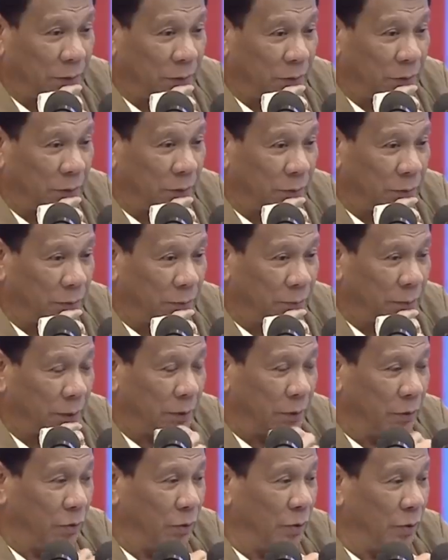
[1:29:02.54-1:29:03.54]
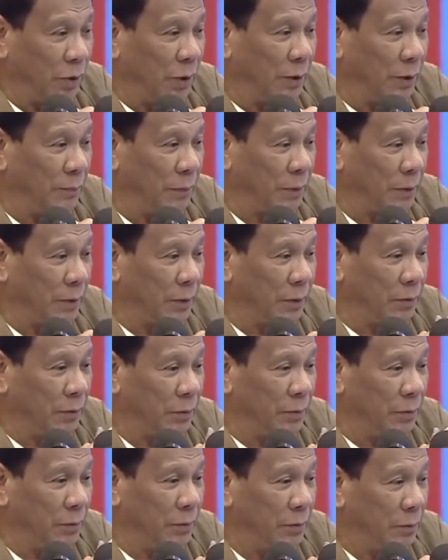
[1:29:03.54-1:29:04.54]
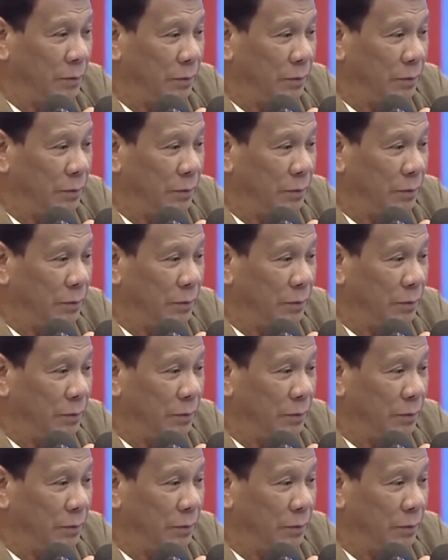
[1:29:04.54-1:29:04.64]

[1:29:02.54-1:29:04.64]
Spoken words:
dito? Magnolia, pati yung...